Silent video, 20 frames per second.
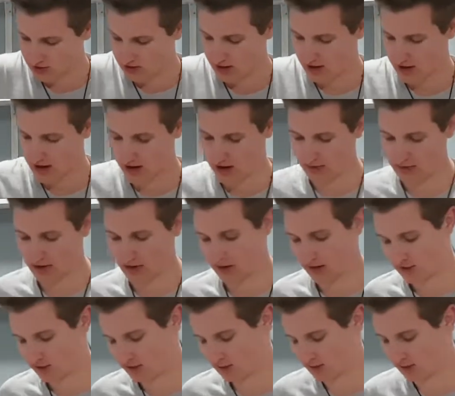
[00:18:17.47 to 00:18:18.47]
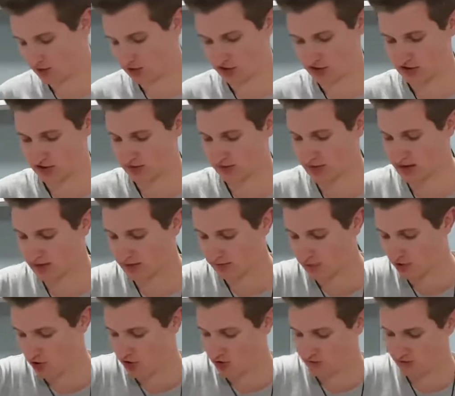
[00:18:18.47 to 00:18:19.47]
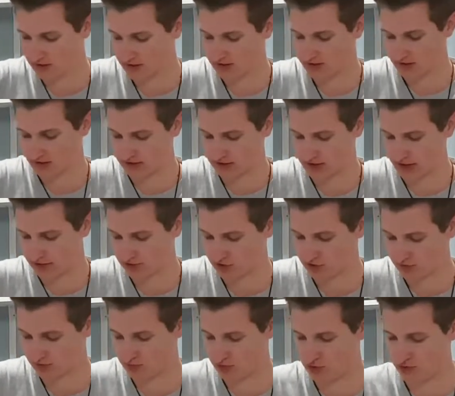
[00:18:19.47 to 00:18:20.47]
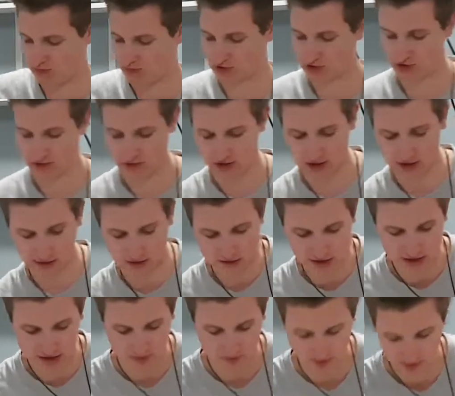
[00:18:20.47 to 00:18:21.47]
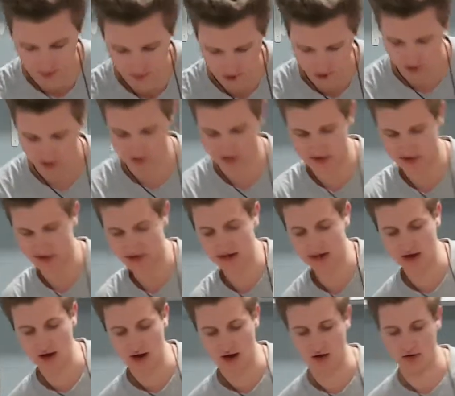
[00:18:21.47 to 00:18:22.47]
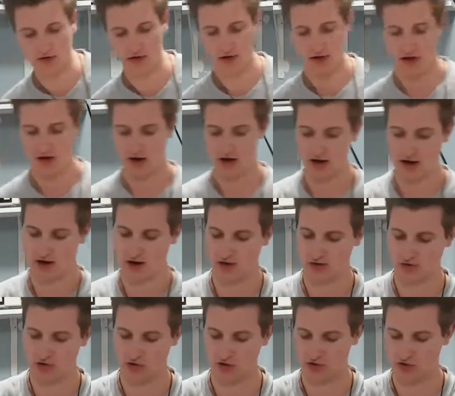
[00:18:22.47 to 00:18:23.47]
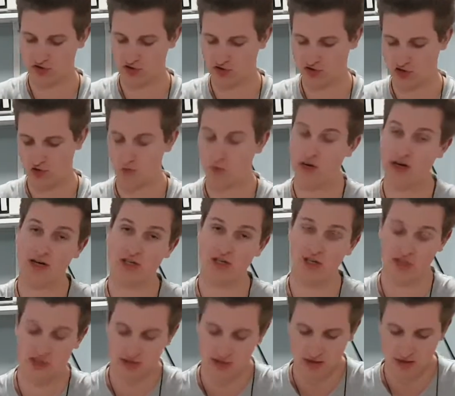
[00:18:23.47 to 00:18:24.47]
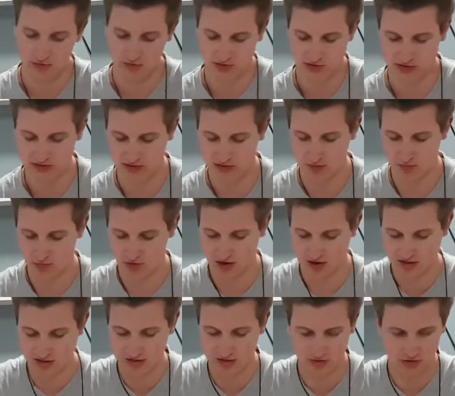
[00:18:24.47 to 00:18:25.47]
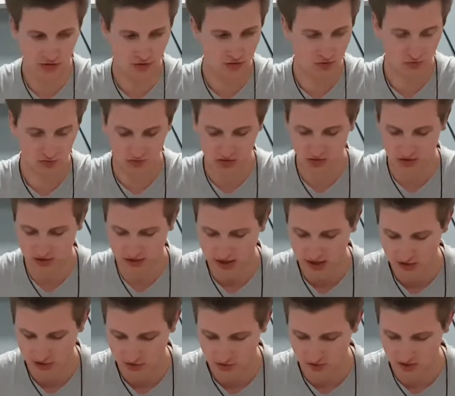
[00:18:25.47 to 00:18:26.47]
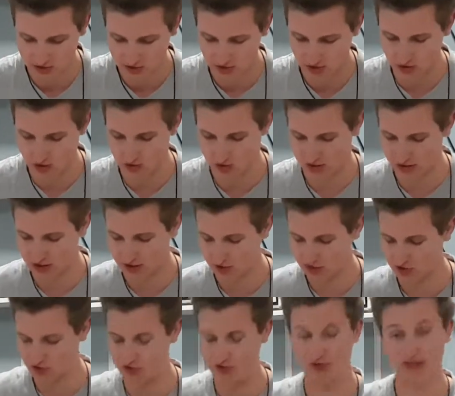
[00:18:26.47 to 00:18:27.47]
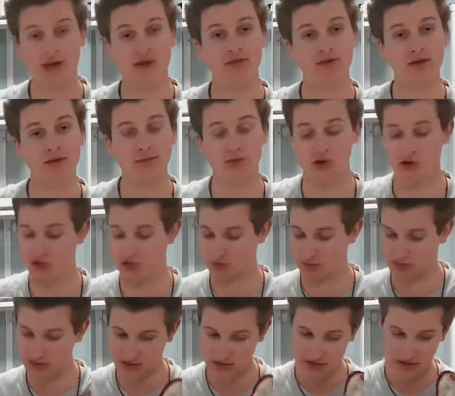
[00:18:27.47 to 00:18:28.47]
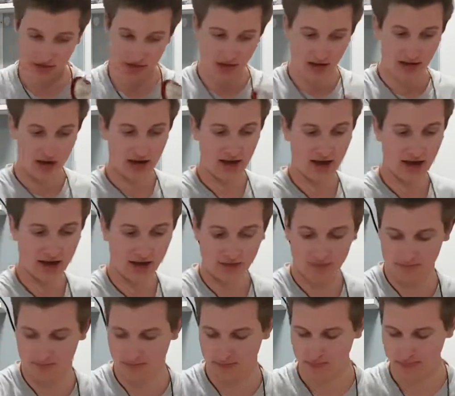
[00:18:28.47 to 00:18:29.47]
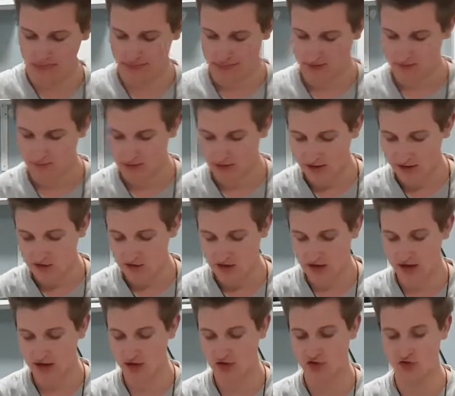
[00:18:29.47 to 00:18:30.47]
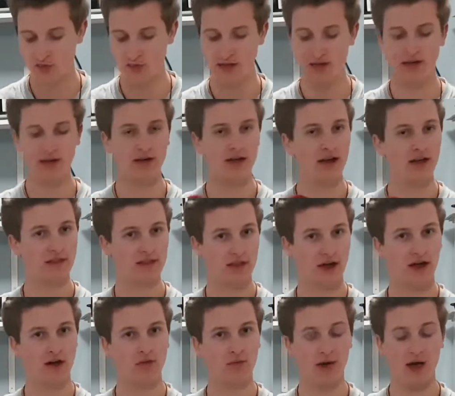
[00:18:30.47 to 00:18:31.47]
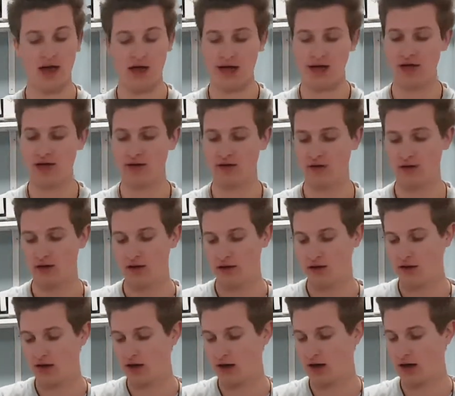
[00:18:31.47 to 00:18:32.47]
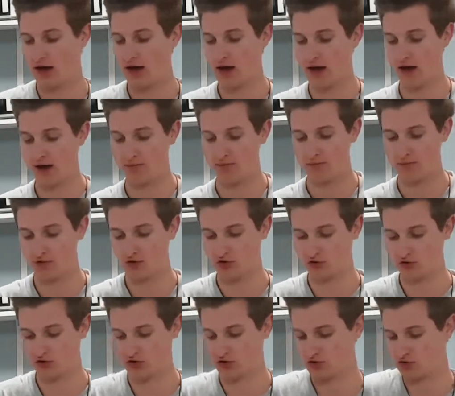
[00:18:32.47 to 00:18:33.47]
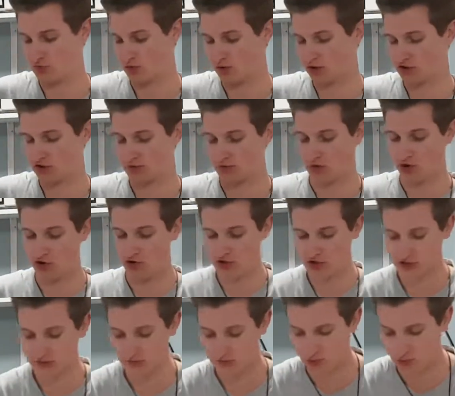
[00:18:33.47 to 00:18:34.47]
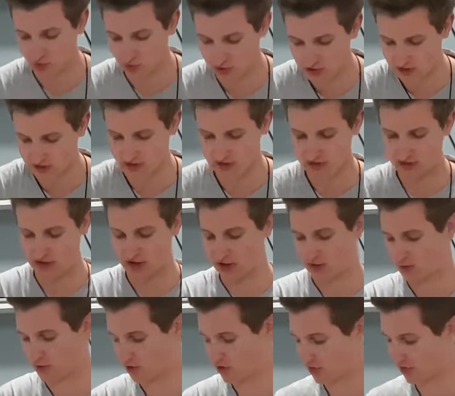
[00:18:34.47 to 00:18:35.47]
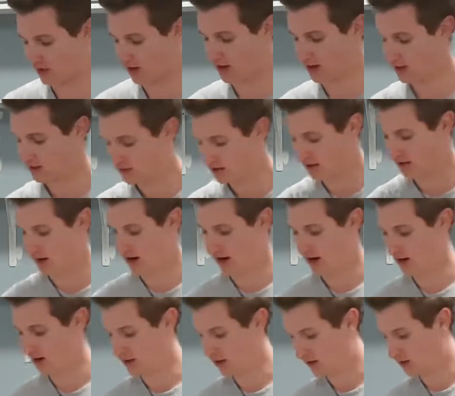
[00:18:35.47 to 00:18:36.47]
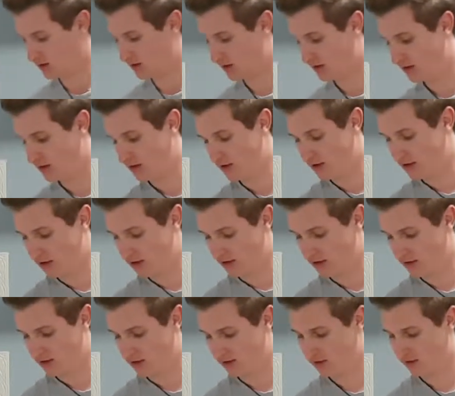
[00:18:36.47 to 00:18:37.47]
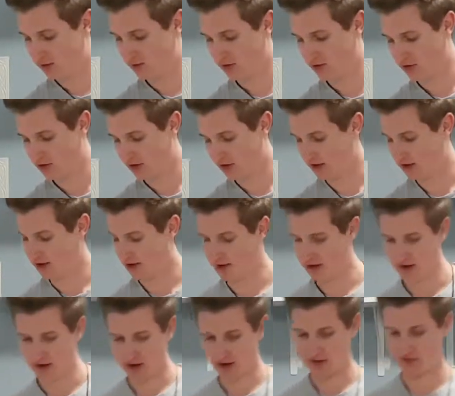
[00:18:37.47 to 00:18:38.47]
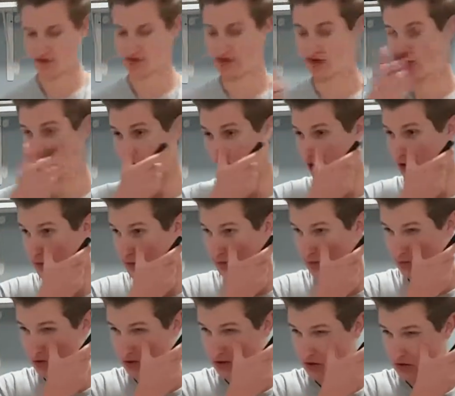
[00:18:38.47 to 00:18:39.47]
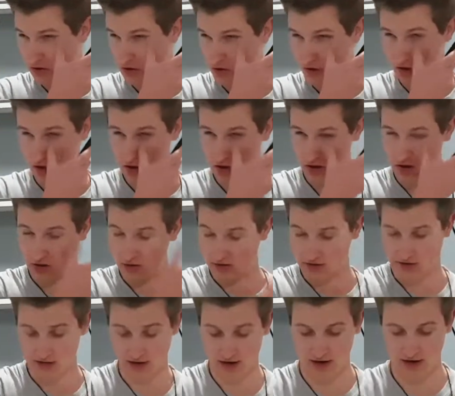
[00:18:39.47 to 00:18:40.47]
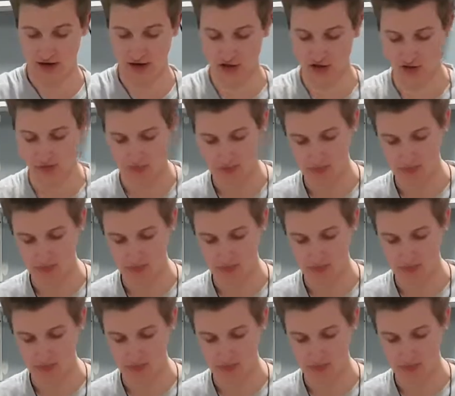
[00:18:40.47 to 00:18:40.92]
And it's just smelling perfect and it's absolutely perfect on the outside, but we're going to see now how it looks. So what I just did there was I separated it. Oh, we've got a catch on it. Okay, so it definitely burnt a bit. But that's okay because we can cut that away. Because what's most important is what's on the inside. I'm going to get a knife to cut it open with. It's not an ash.